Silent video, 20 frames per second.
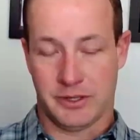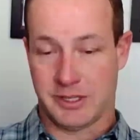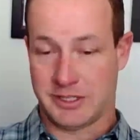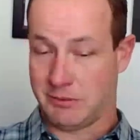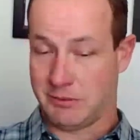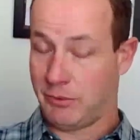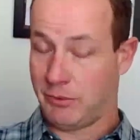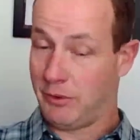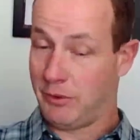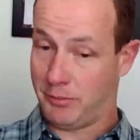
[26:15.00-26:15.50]

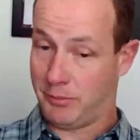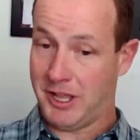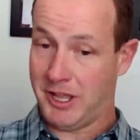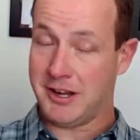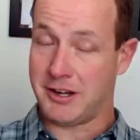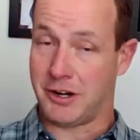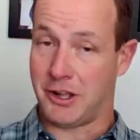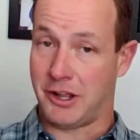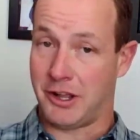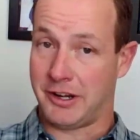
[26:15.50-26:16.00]
because if we were
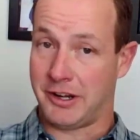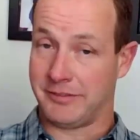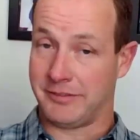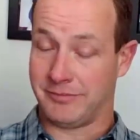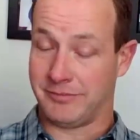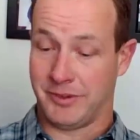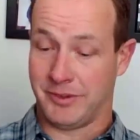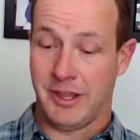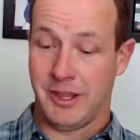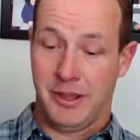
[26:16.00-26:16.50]
planning on it,
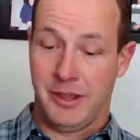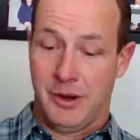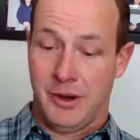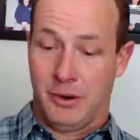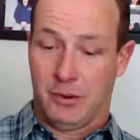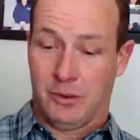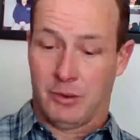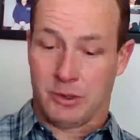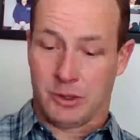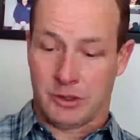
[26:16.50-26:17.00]

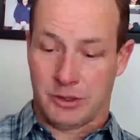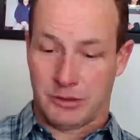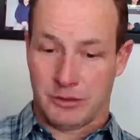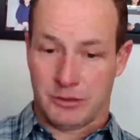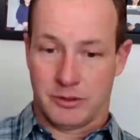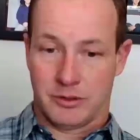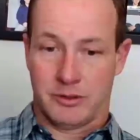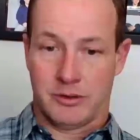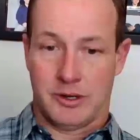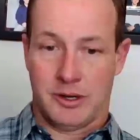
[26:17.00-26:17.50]
we're
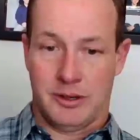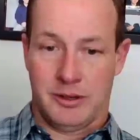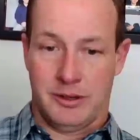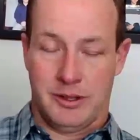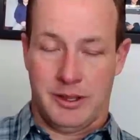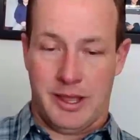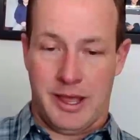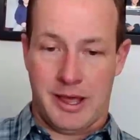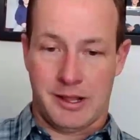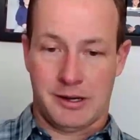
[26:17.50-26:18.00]

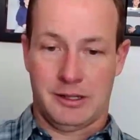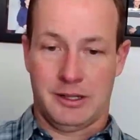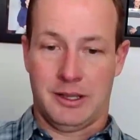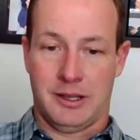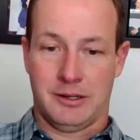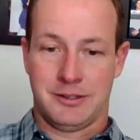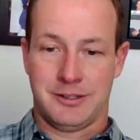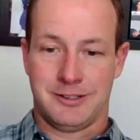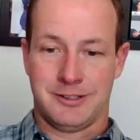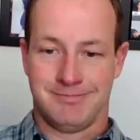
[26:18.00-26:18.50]
out of
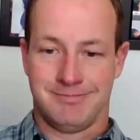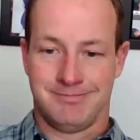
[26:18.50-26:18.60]
luck.